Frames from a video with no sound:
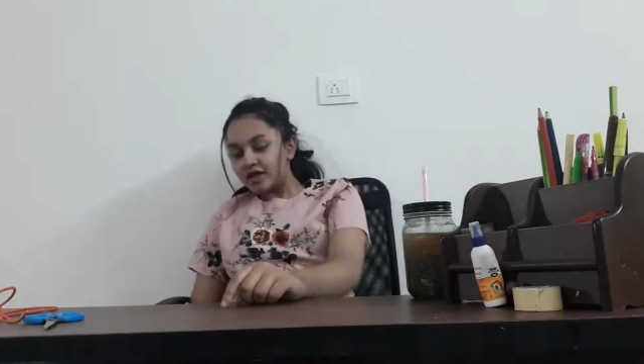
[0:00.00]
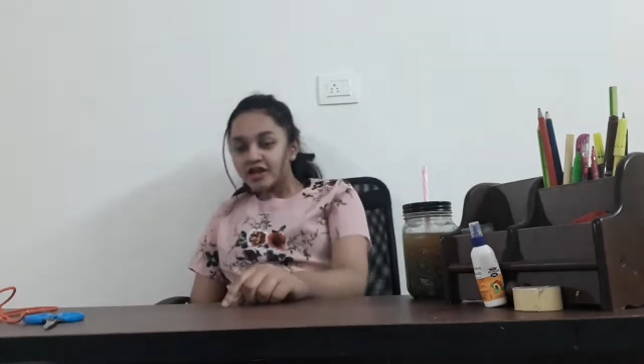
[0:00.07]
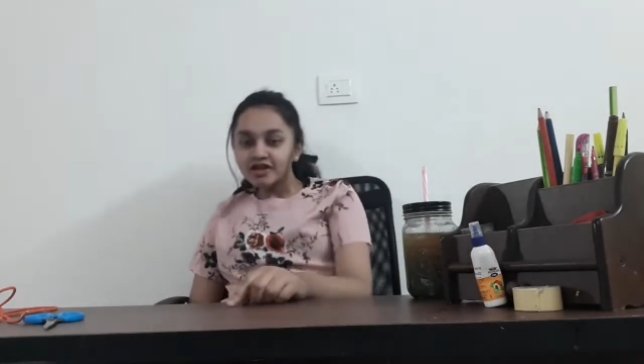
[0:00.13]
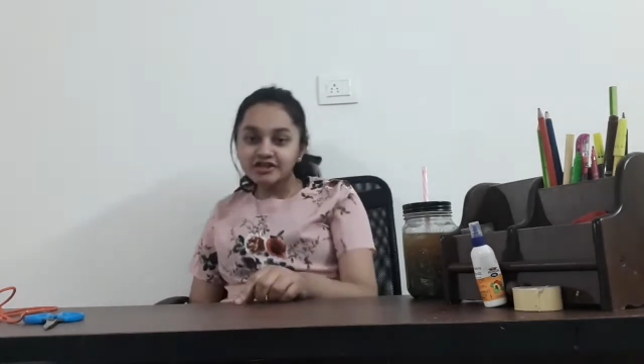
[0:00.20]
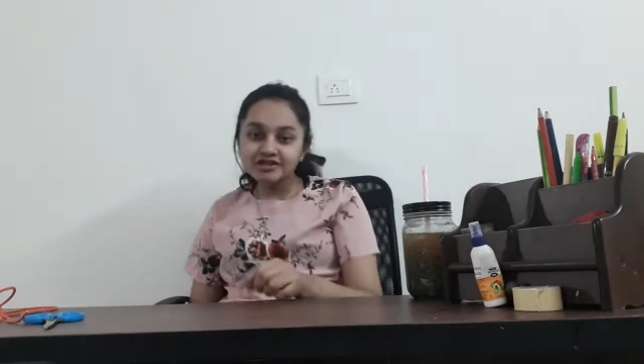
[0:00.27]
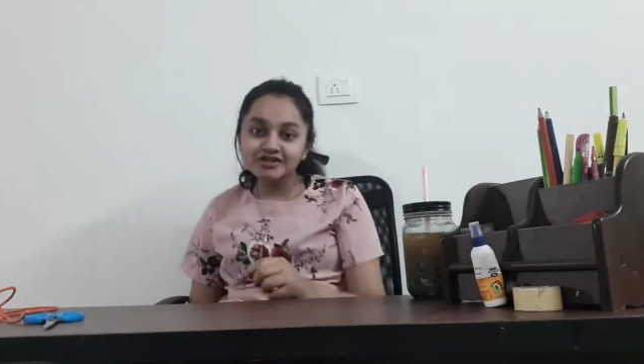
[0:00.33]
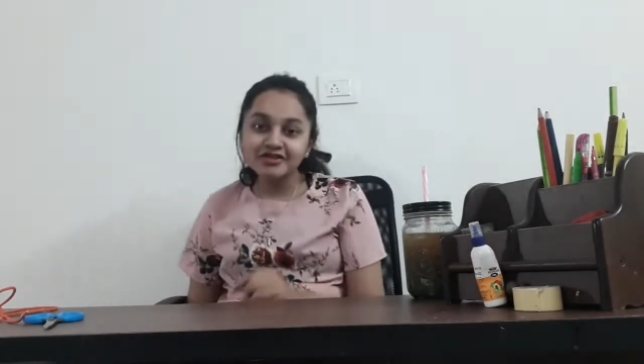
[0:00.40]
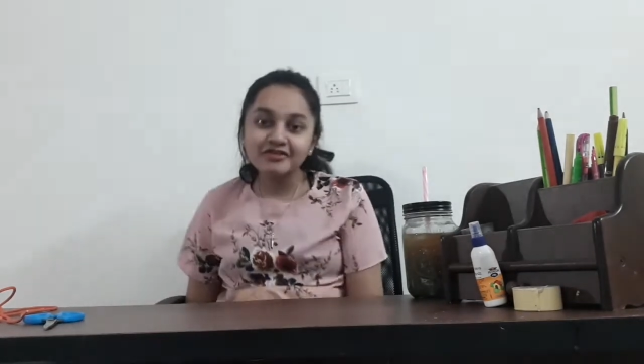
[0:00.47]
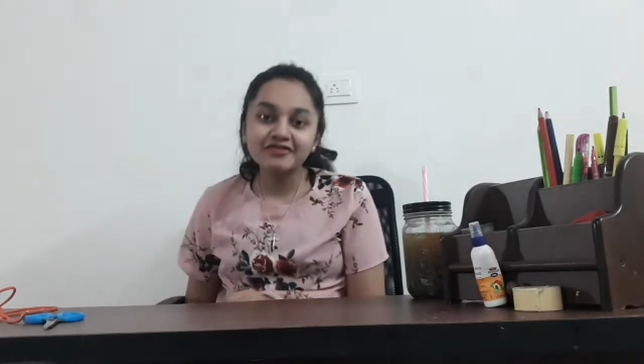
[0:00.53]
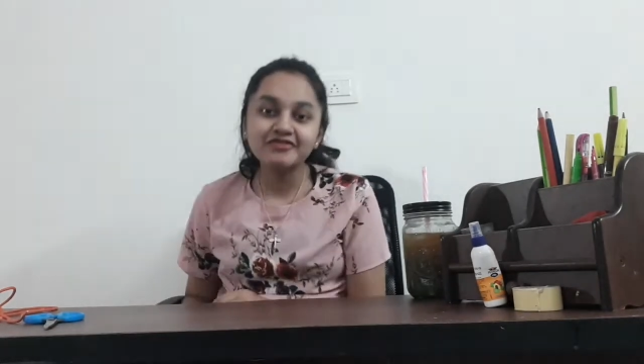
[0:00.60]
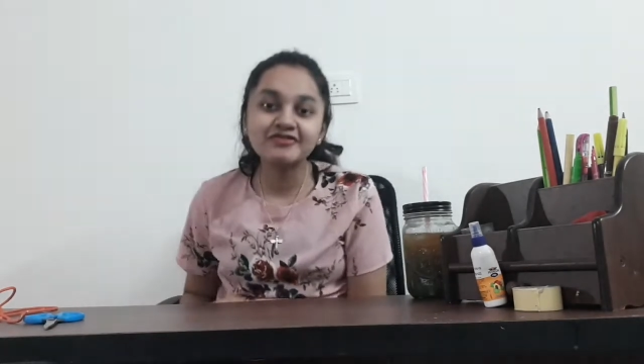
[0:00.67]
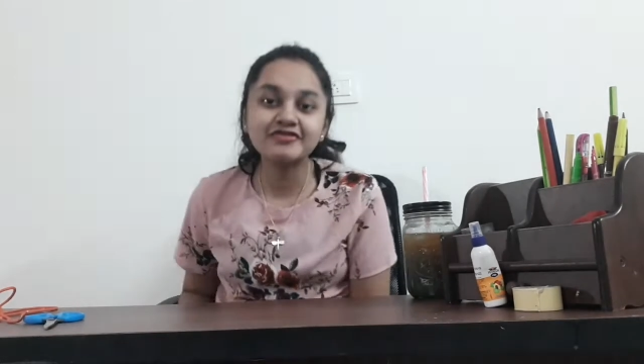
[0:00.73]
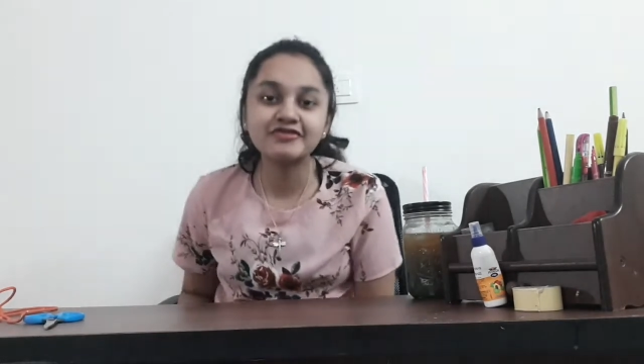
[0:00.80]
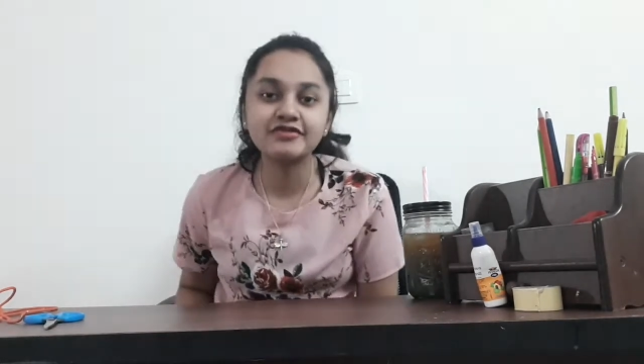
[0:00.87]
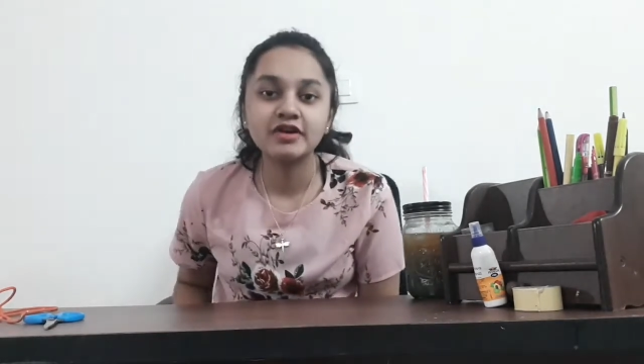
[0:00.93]
So
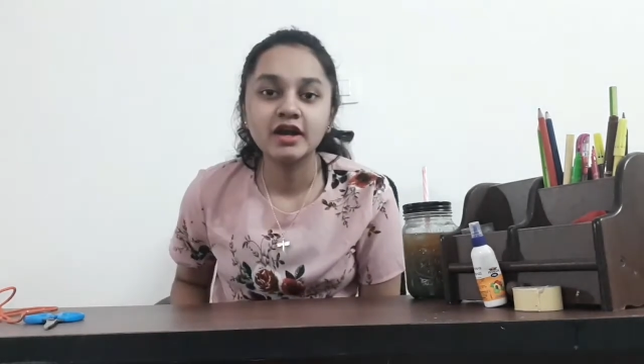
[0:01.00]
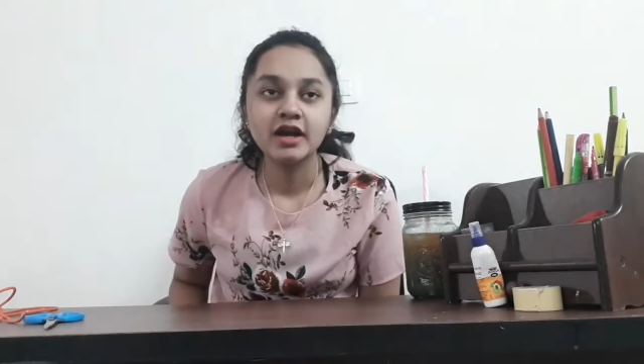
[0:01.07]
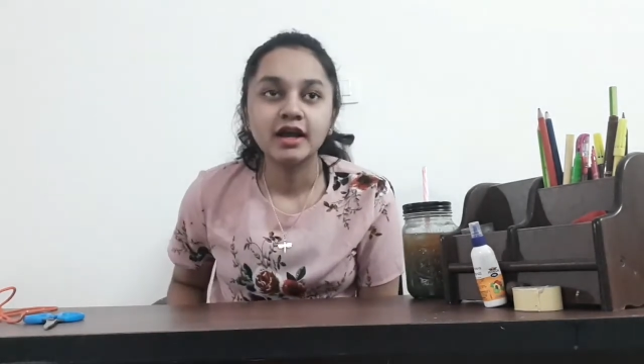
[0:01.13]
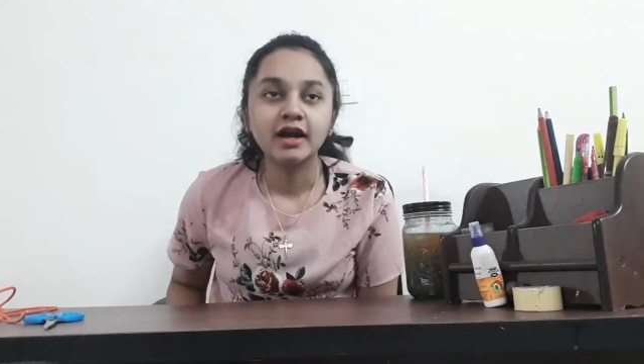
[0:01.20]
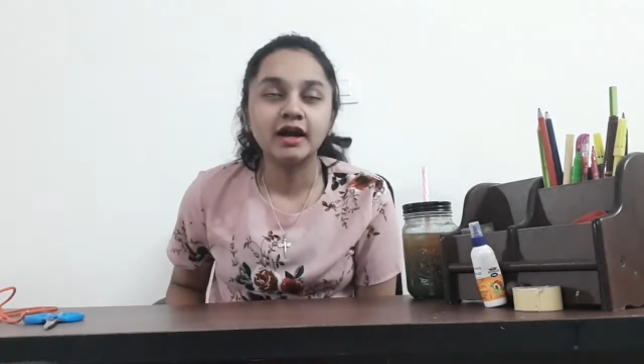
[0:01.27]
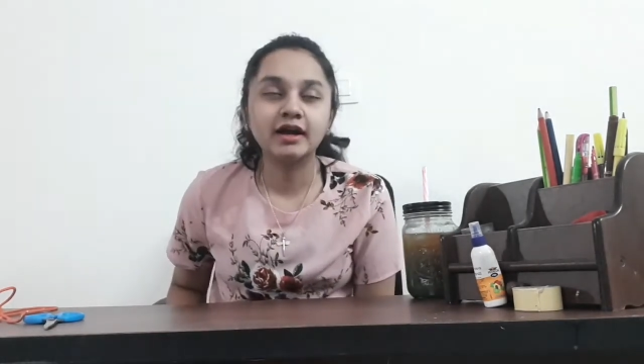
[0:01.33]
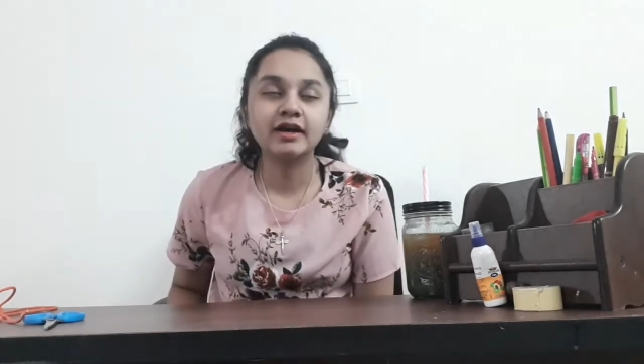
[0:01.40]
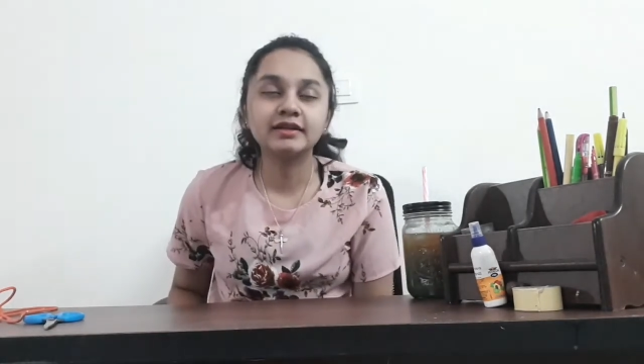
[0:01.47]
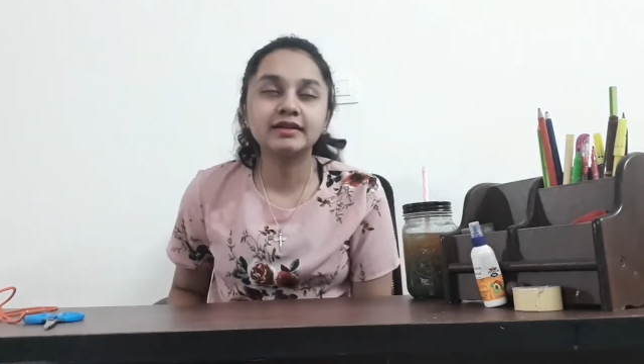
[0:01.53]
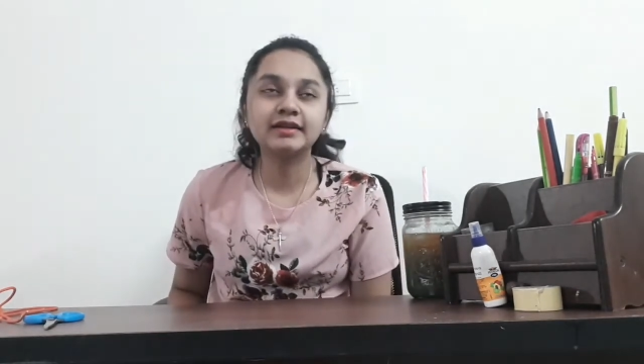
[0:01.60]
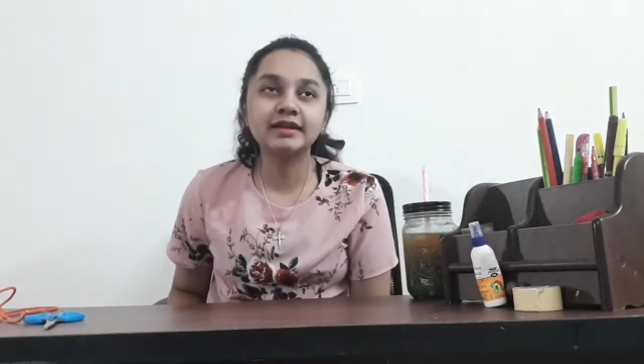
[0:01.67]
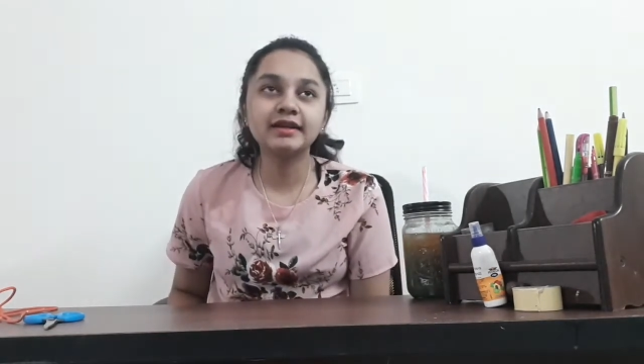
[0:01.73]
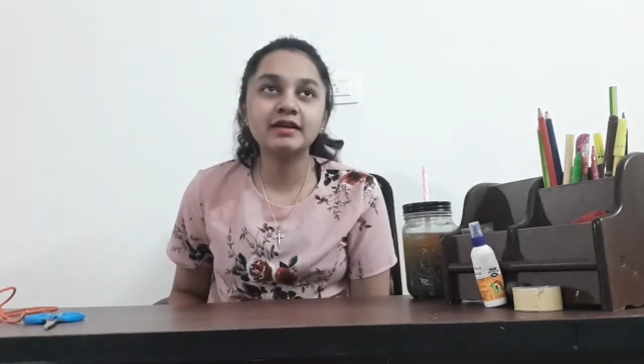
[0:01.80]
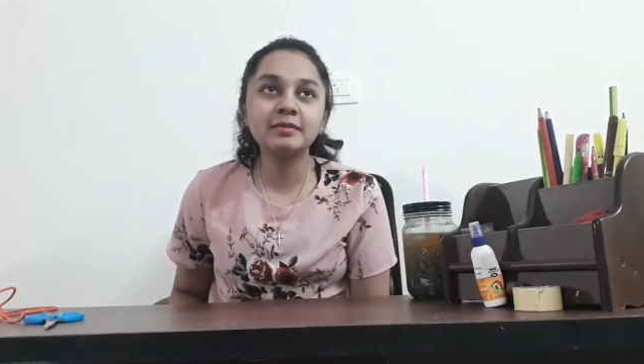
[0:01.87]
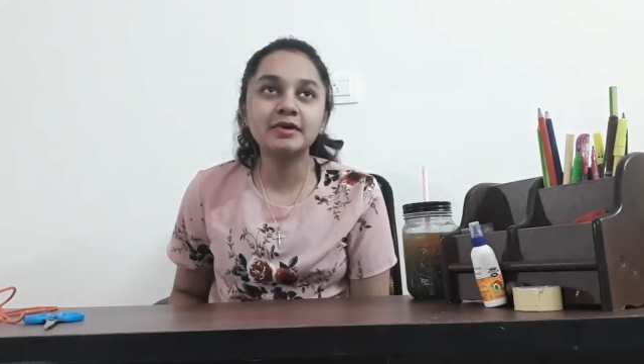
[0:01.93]
the
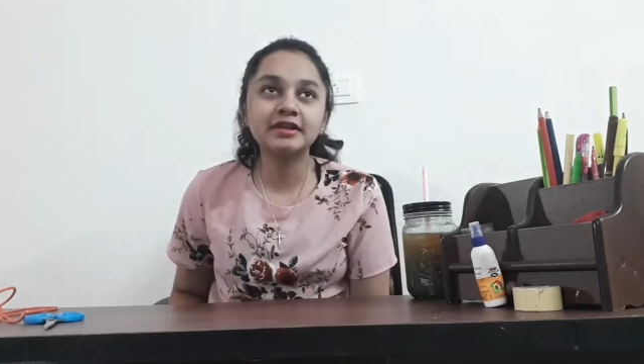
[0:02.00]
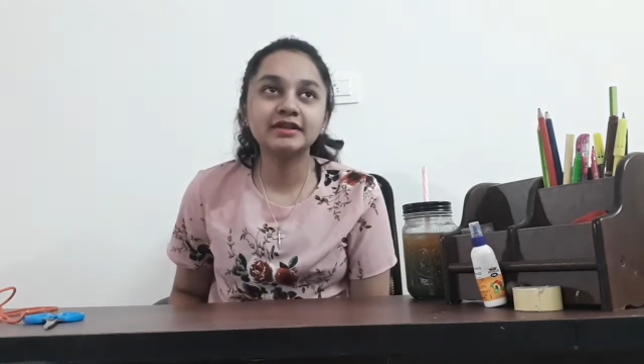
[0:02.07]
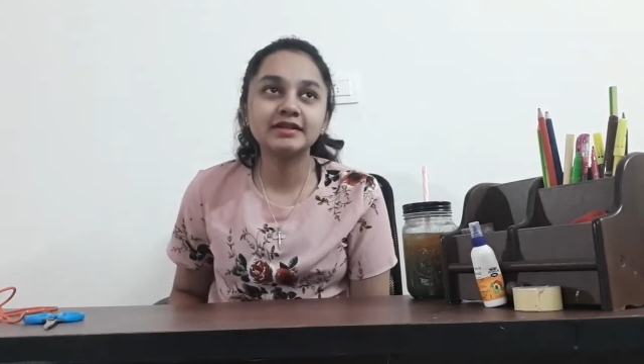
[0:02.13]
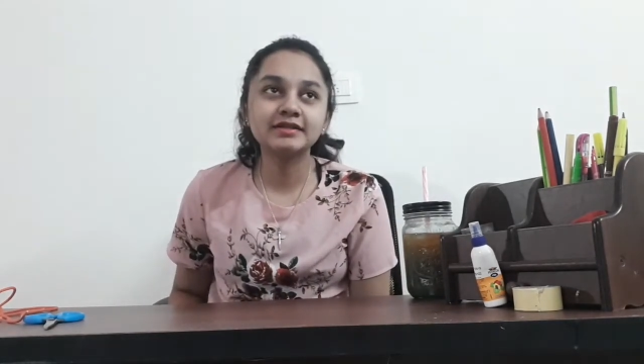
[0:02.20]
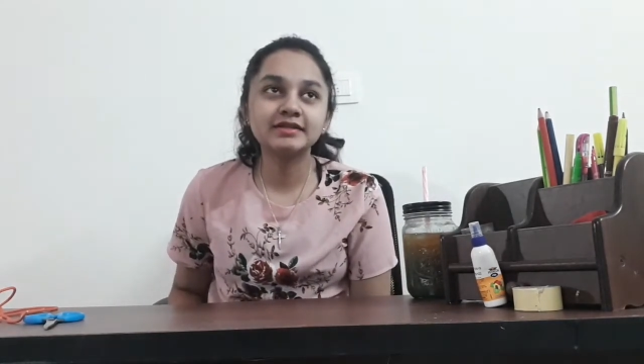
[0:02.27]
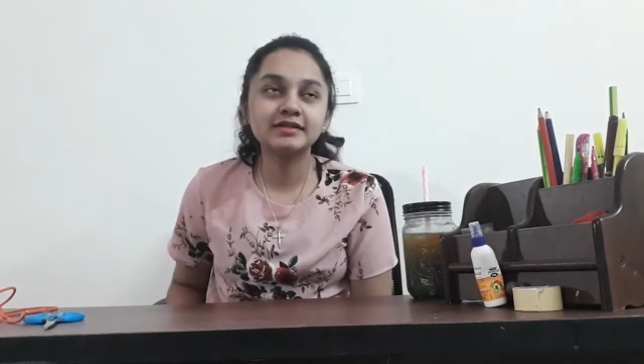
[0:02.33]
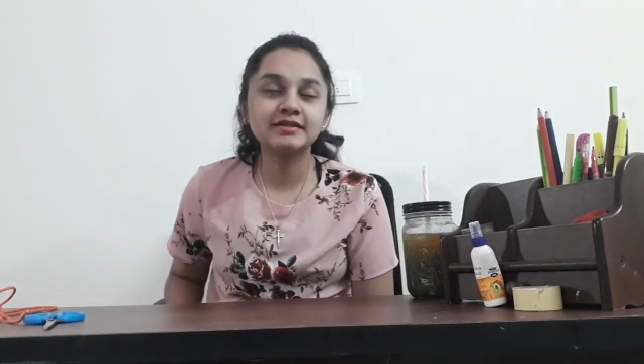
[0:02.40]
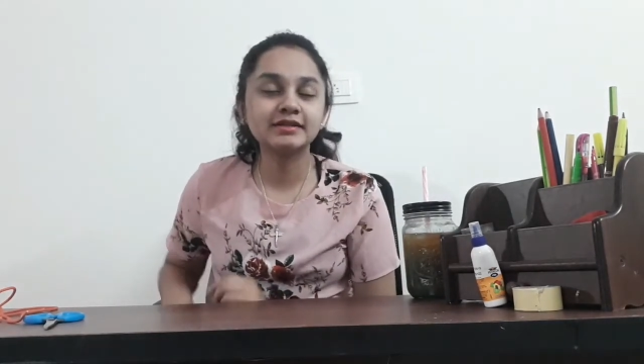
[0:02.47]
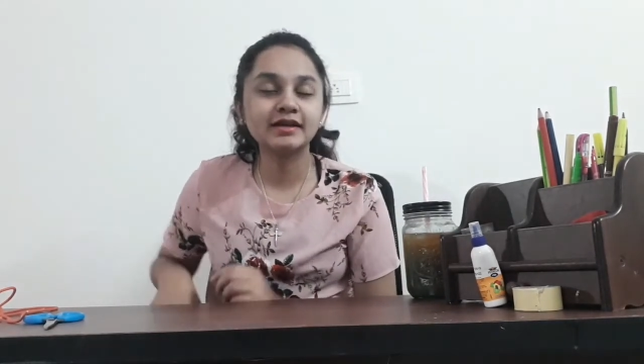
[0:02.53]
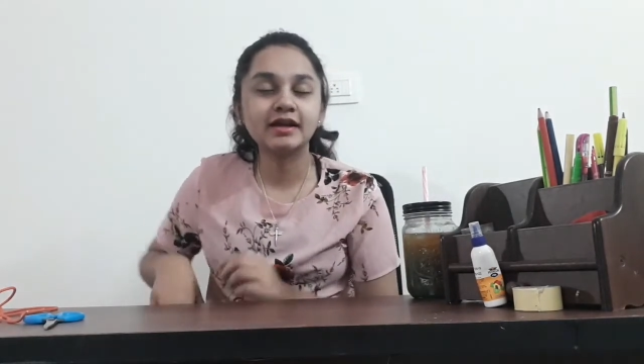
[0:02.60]
thing about this is